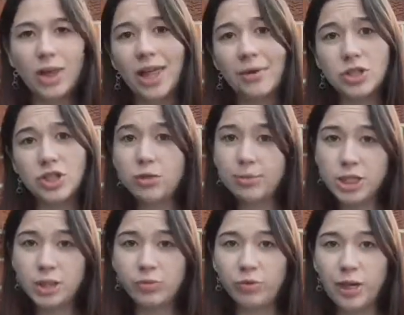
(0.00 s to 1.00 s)
Well, that was too
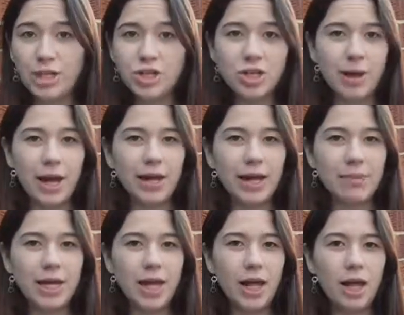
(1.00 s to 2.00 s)
much information about
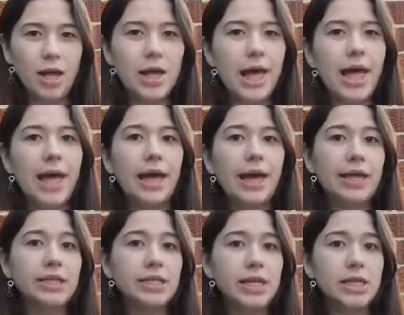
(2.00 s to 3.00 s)
Amy Edda,
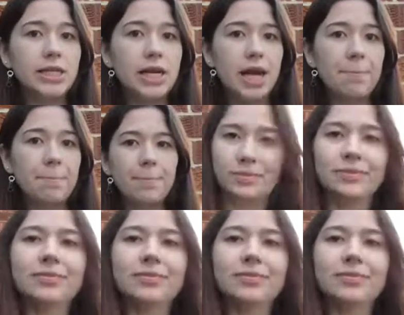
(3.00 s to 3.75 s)
and till next time.